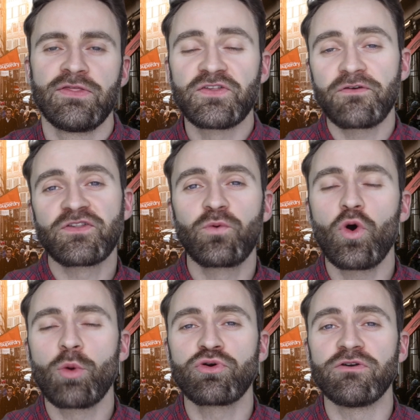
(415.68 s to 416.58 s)
This phone's
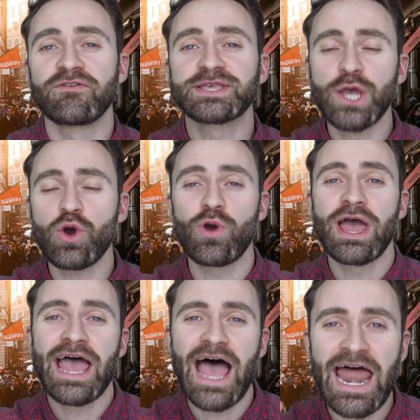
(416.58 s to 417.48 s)
waterproof. So
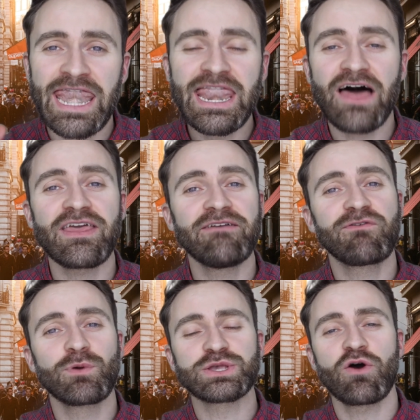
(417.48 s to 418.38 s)
another
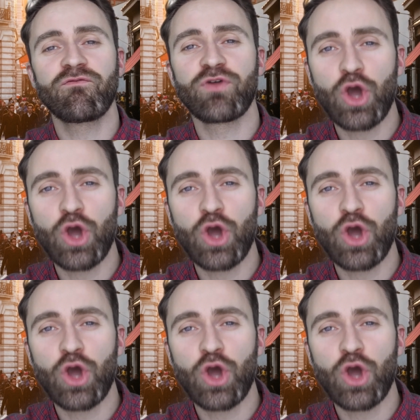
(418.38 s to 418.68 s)
influence of the